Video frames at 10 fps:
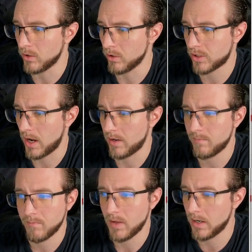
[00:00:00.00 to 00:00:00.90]
of the bullish
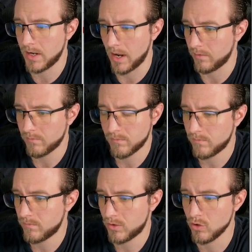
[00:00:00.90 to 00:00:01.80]
side, again,
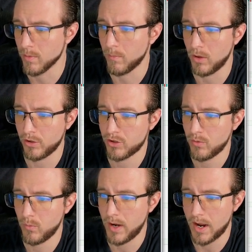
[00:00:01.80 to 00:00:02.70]
super
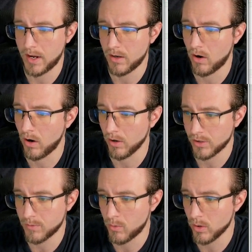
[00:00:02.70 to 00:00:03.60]
bullish. We had
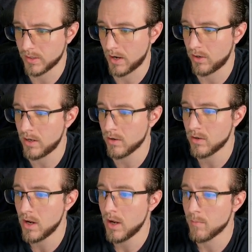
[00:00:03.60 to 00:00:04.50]
our support down
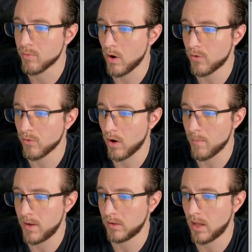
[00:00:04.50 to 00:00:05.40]
here, broke through
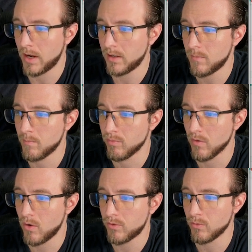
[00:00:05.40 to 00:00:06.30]
our midline,
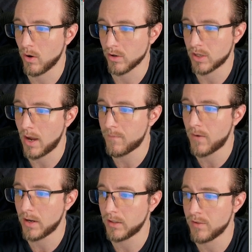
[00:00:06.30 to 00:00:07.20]
broke through our top
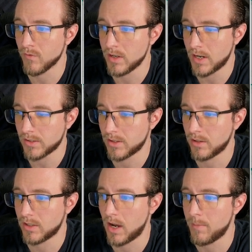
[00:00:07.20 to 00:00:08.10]
finally, retested
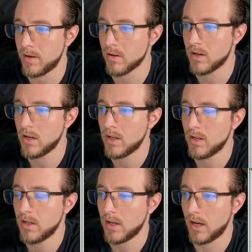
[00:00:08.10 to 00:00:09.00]
the top here.
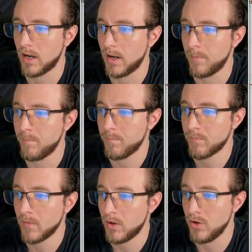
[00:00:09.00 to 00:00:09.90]
No
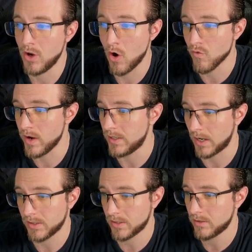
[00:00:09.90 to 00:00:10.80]

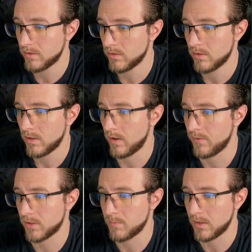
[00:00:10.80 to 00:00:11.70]
retest
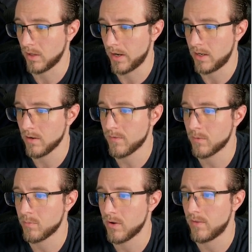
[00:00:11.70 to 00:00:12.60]
of this midline here
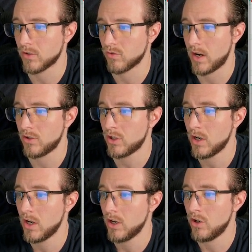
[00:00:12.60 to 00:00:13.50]
from the previous
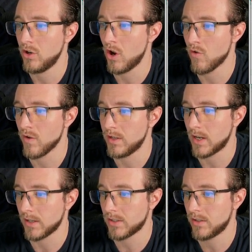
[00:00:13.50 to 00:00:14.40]
range. No
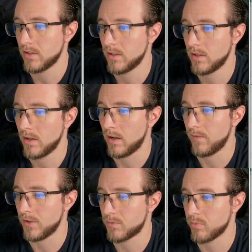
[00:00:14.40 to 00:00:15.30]
retest
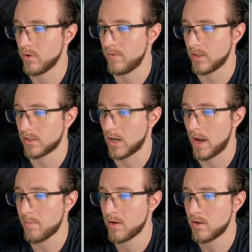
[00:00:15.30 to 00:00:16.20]
of this previous
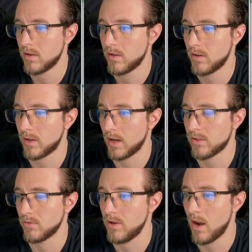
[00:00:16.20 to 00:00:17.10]
top. Okay,
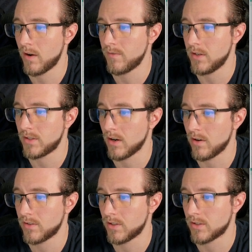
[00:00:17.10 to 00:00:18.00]
so none of these
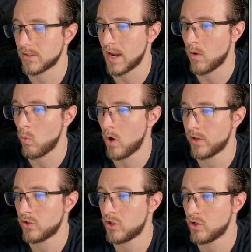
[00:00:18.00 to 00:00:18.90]
areas. This is now
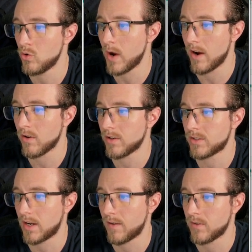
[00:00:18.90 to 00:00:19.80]
2
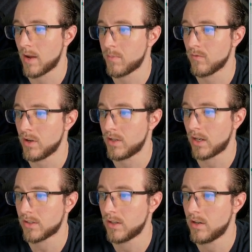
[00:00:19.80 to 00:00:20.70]
areas that have not been
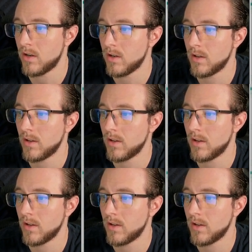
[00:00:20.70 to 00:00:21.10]
retested.